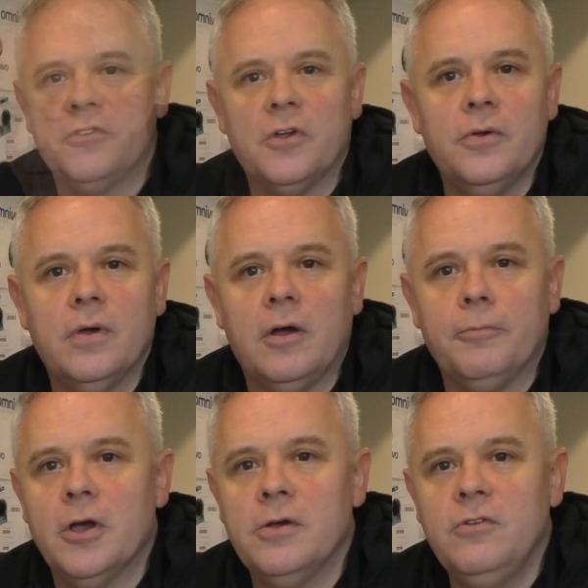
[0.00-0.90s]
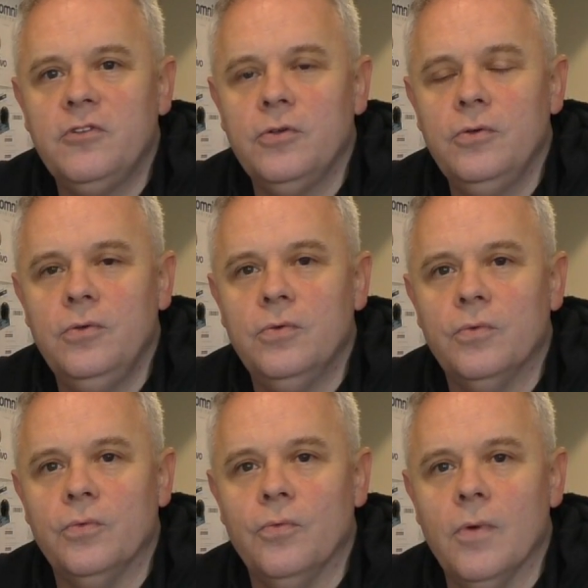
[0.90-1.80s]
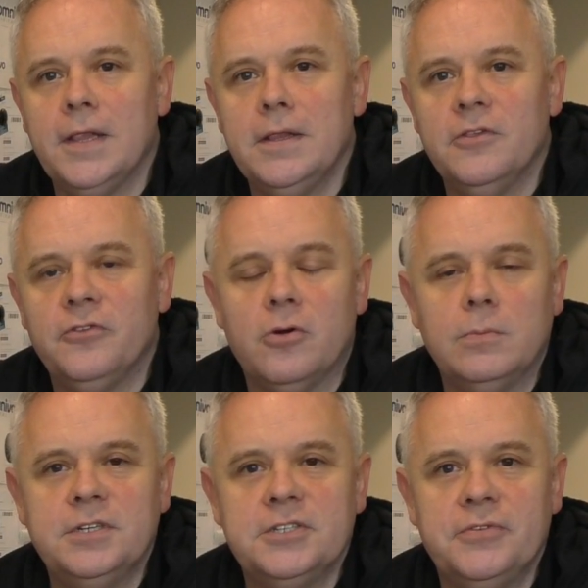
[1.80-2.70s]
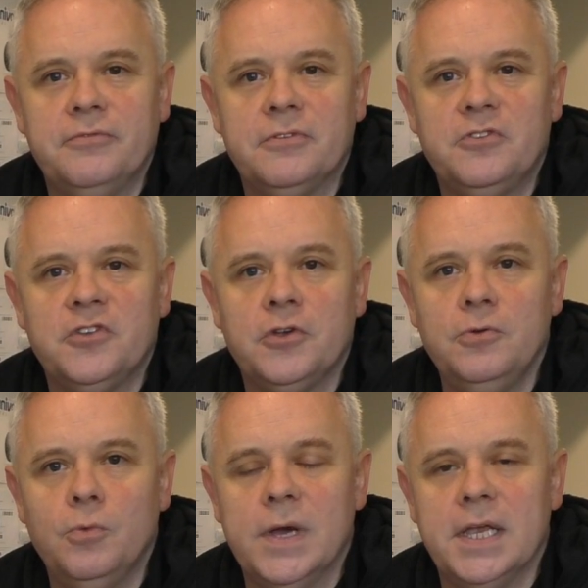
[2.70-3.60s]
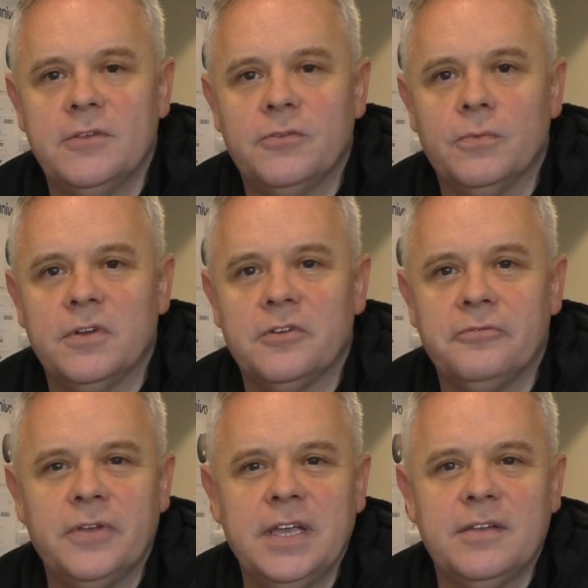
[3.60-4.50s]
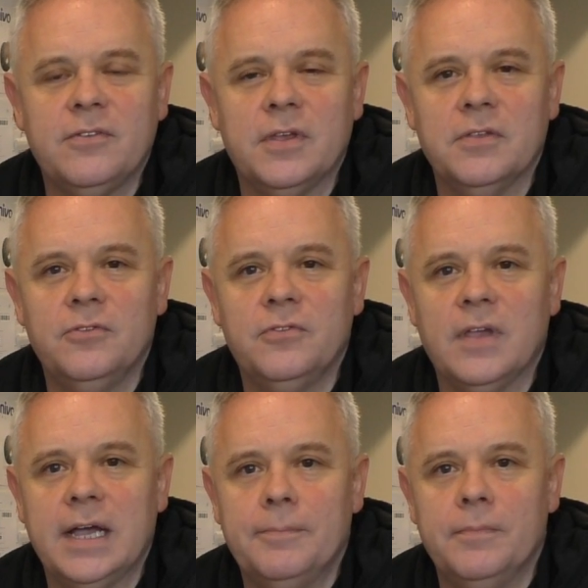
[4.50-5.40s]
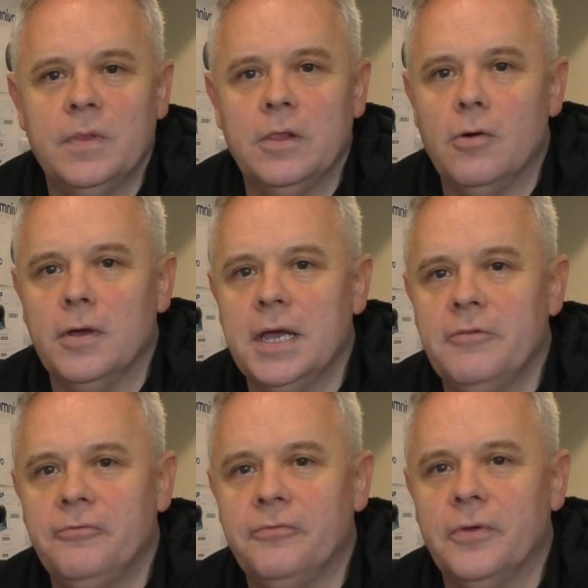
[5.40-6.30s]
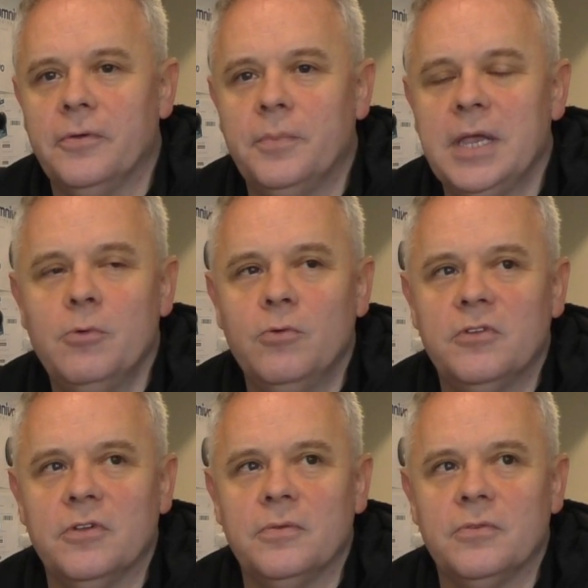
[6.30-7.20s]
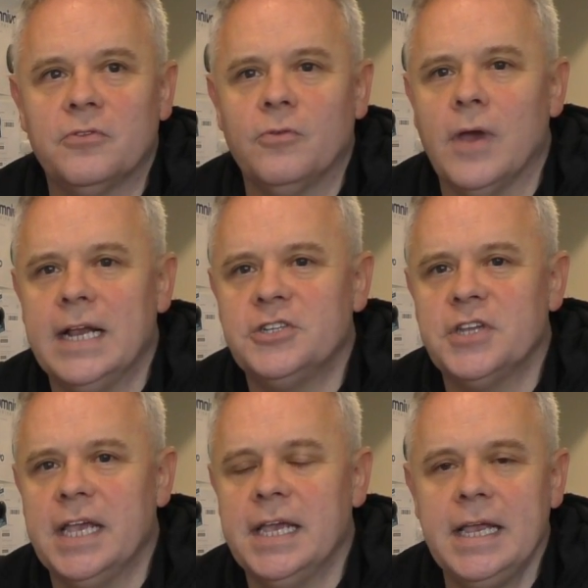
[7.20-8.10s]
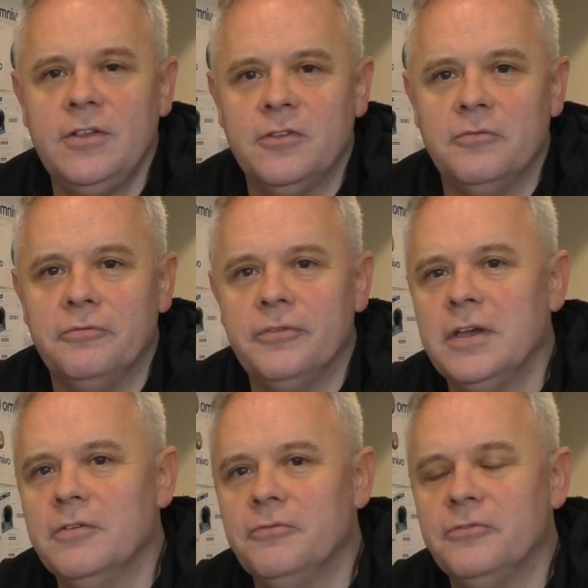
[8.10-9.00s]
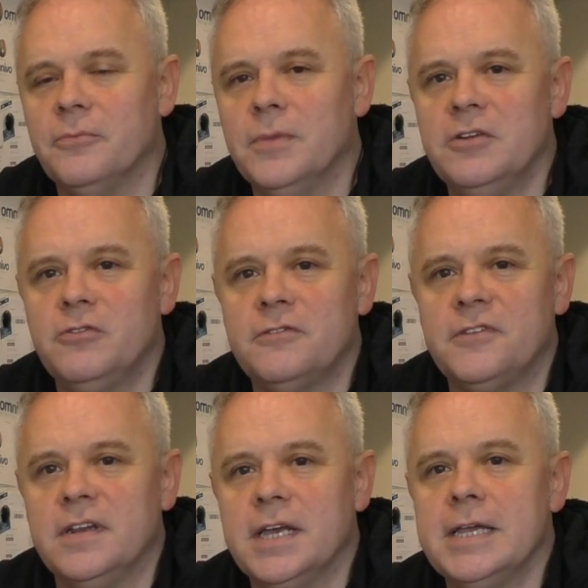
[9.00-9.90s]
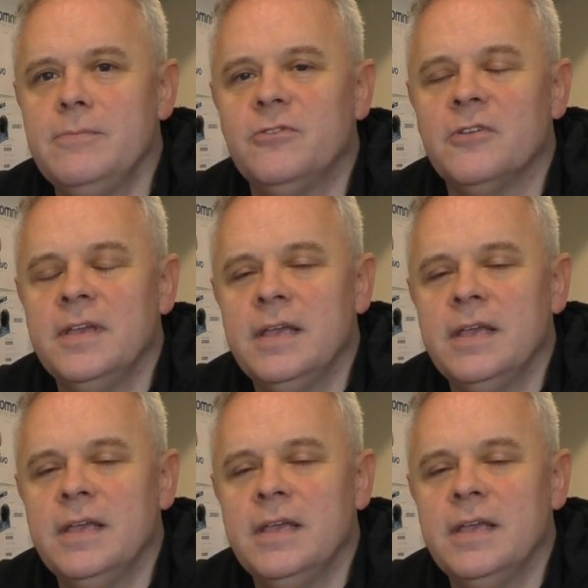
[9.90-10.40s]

So I'm going to run this competition for 2 weeks, which I think is long enough for people to scratch their heads and think of some interesting names.